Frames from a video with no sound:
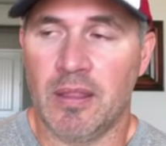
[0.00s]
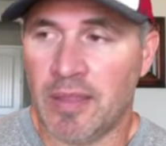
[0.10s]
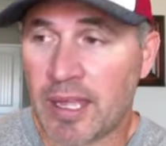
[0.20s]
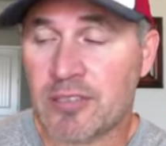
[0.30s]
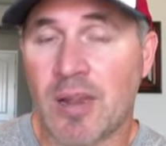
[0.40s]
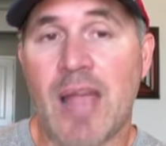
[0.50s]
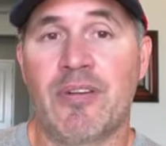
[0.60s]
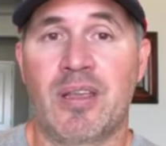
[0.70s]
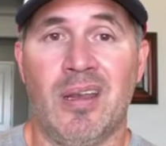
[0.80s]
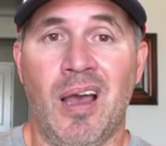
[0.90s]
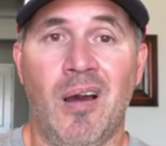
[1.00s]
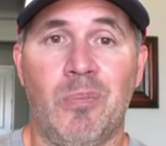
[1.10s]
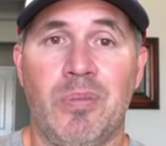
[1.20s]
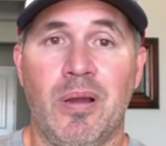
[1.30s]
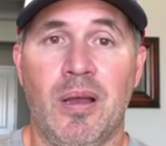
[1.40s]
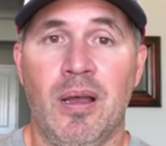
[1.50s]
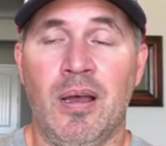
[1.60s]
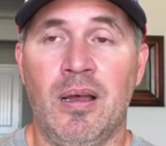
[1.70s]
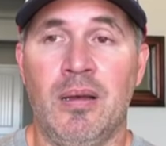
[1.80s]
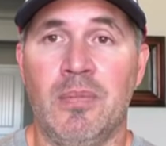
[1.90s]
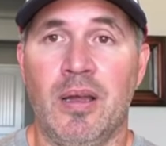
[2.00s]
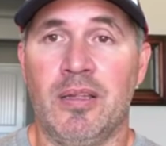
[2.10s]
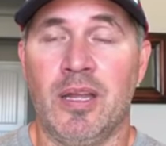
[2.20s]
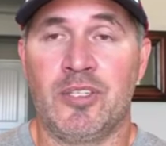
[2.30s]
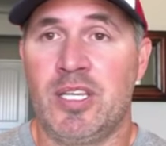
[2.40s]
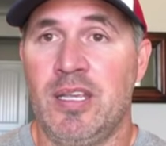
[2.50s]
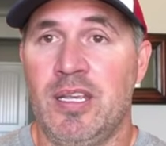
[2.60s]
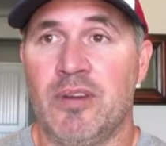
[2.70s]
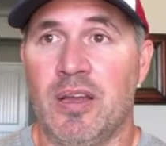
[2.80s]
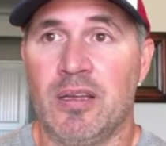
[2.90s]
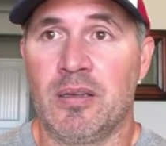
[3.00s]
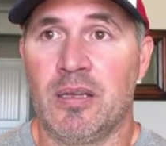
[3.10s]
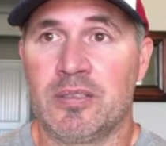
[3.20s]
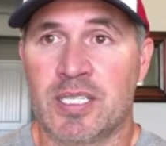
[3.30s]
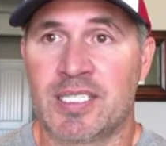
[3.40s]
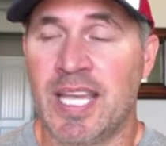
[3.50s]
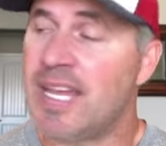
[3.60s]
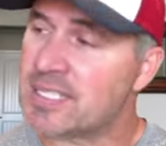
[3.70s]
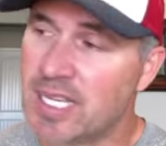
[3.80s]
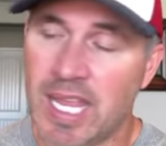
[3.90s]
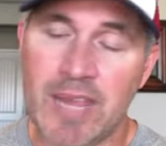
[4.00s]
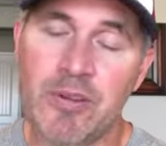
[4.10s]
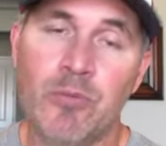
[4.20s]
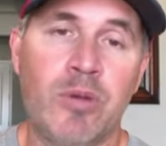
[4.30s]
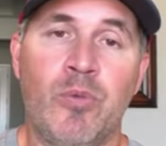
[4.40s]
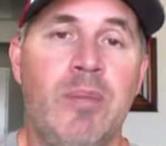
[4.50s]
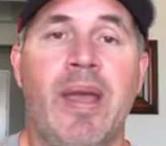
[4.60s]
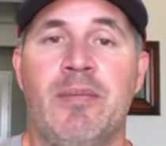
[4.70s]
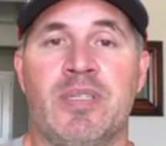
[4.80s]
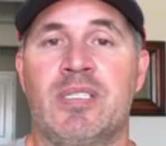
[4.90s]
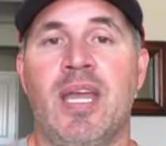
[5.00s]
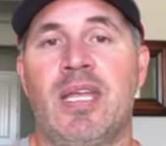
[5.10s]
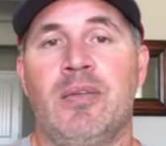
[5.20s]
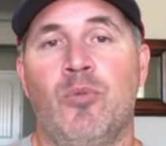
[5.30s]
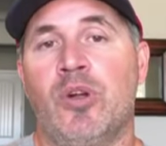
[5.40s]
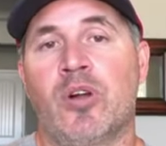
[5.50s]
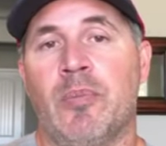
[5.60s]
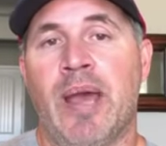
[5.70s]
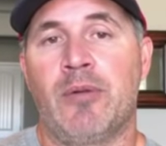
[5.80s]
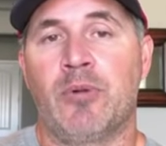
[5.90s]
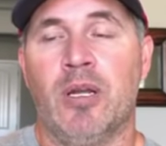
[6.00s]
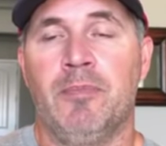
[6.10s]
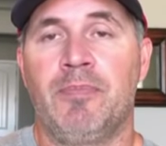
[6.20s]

That driver can help achieve success even when we made a mistake and we were on a bad run.